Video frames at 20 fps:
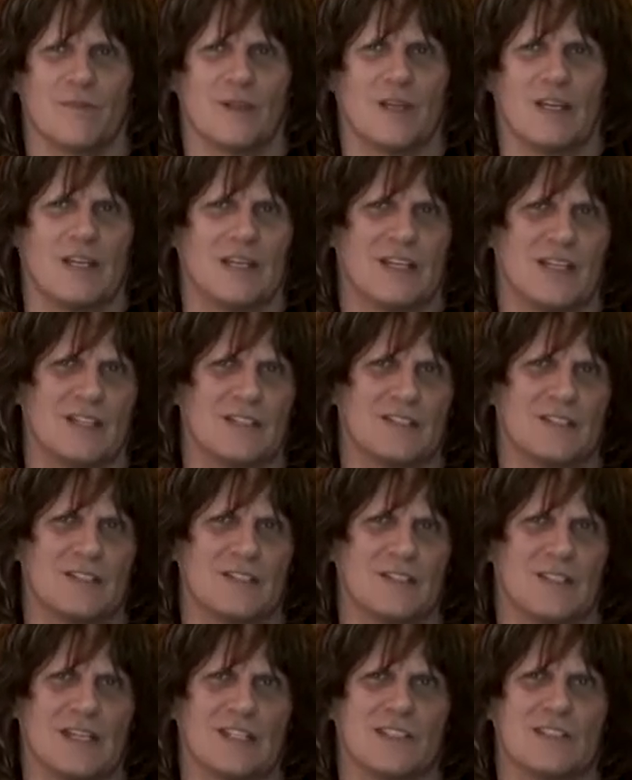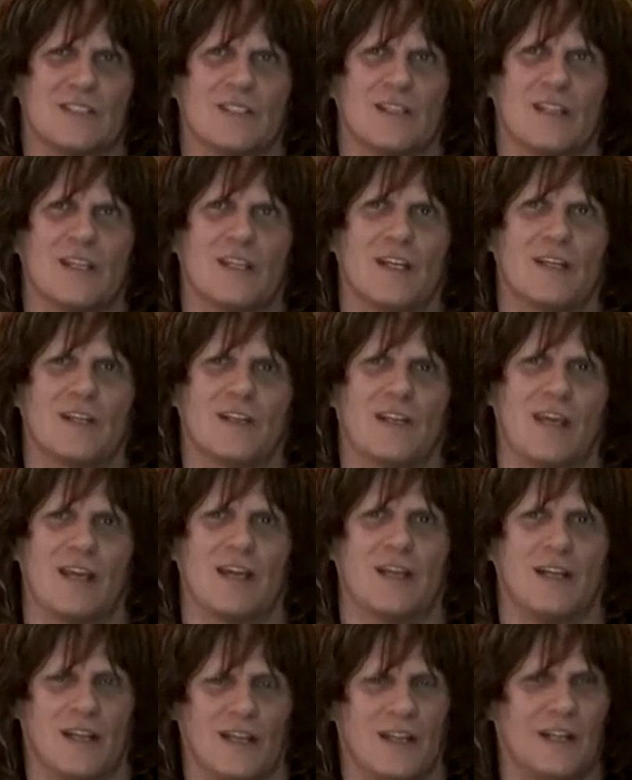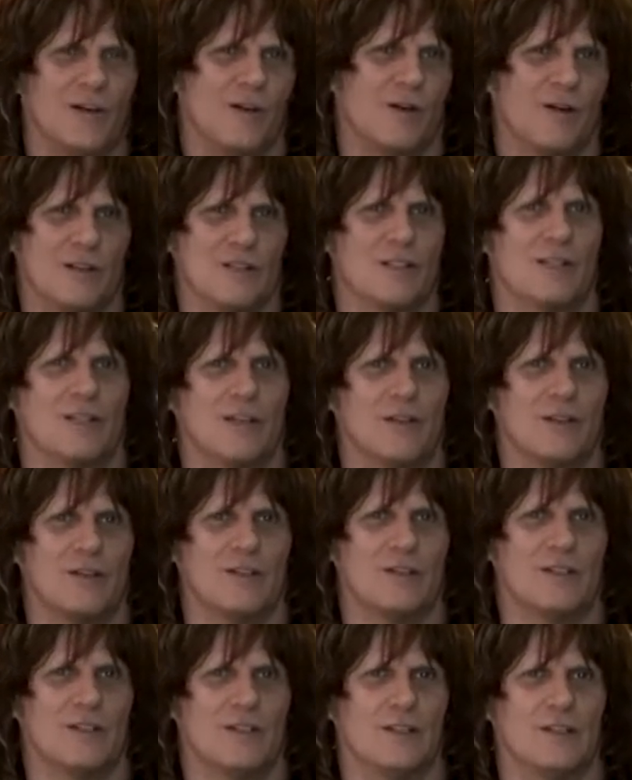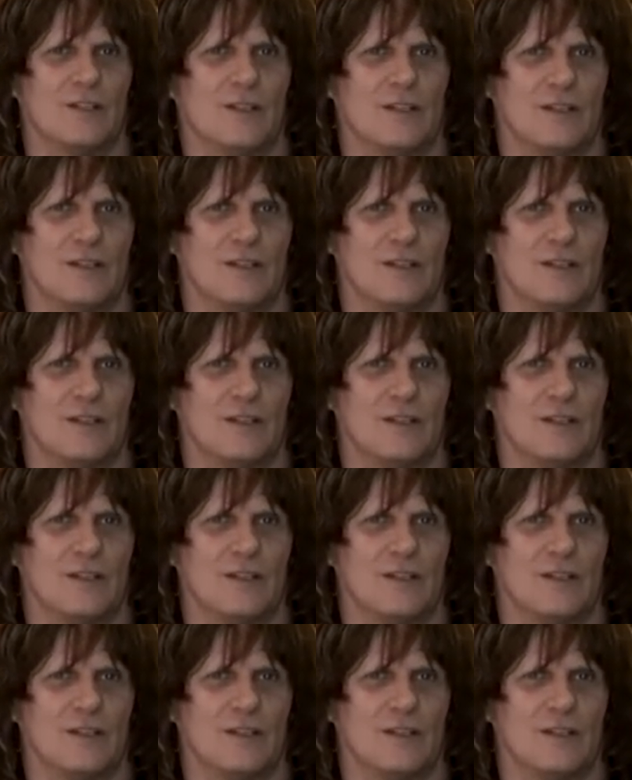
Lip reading: And I guess that's the thing I look at in any artist I go to see.